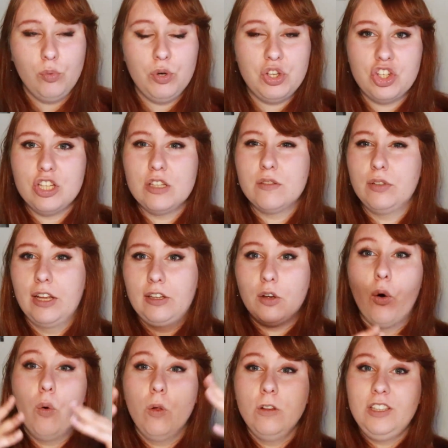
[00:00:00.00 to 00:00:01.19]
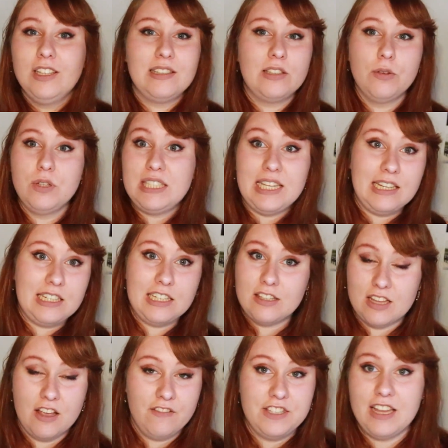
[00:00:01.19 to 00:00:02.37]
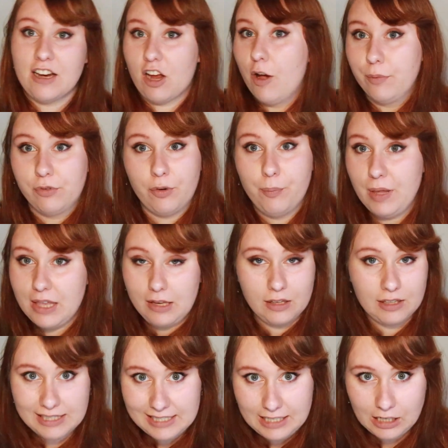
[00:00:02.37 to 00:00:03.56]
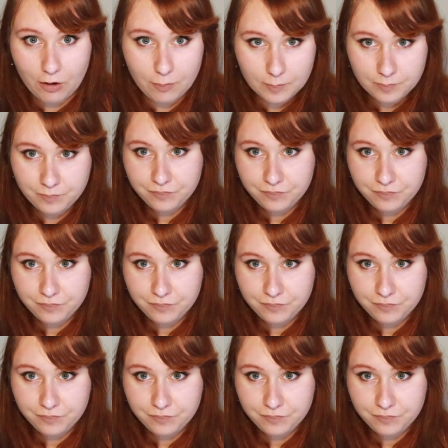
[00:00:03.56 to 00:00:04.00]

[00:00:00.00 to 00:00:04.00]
which is for like all the associated service that comes from being in a casino.